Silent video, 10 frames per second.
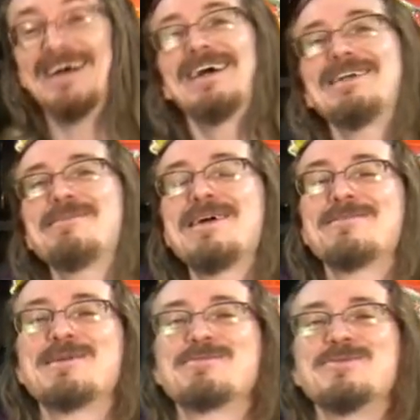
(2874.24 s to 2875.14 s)
you might
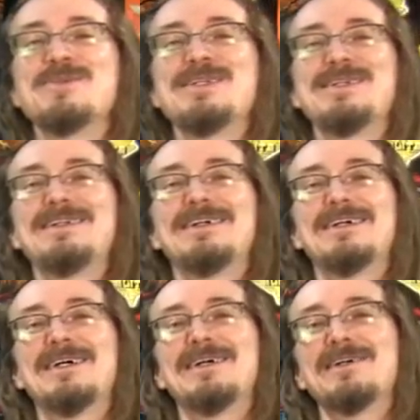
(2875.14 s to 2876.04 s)
remember me
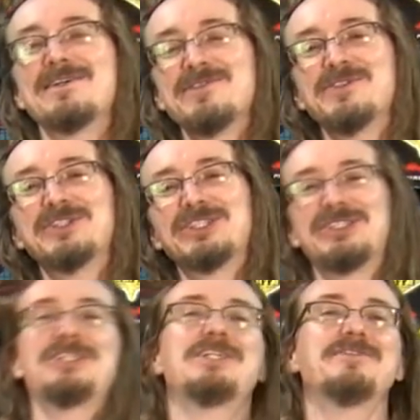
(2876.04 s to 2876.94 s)
interviewing
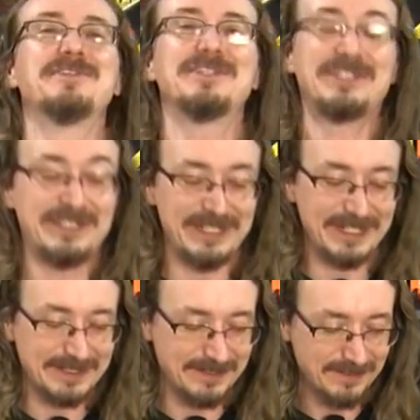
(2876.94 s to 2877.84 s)
Stephen
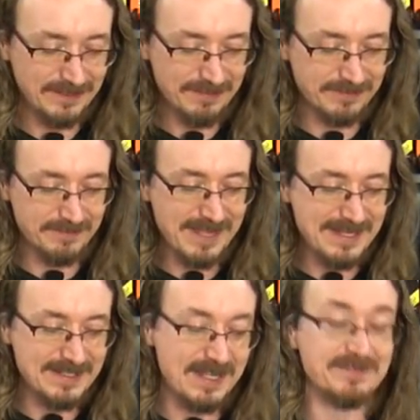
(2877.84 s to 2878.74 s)
Kick from
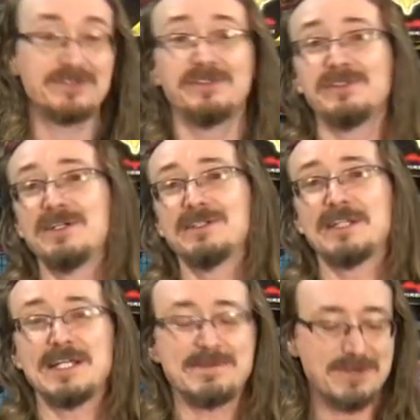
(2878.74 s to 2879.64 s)
Nightdive Studios.
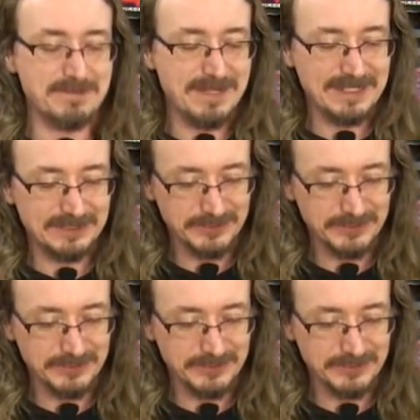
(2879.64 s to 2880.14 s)
Had him on back in